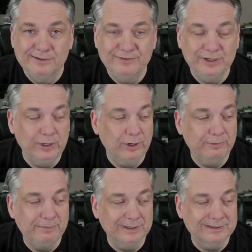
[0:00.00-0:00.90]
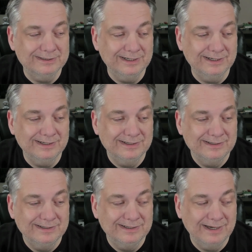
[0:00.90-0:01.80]
video, but uh,
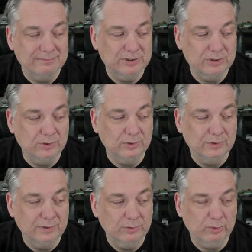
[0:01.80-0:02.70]
I'm still